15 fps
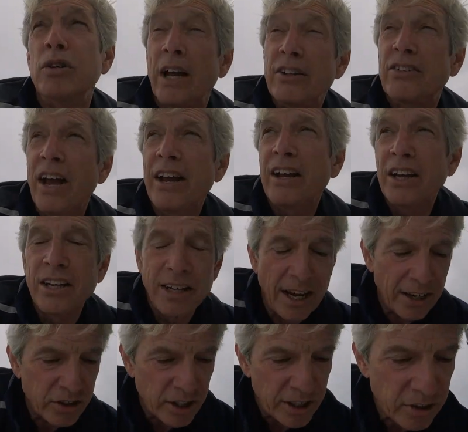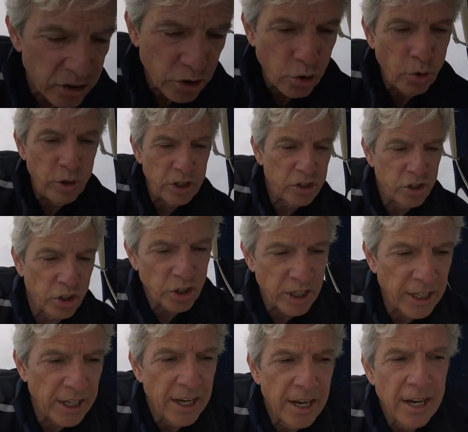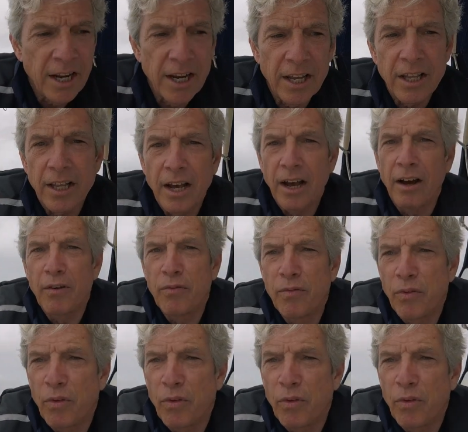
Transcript: It actually is a cooling circuit of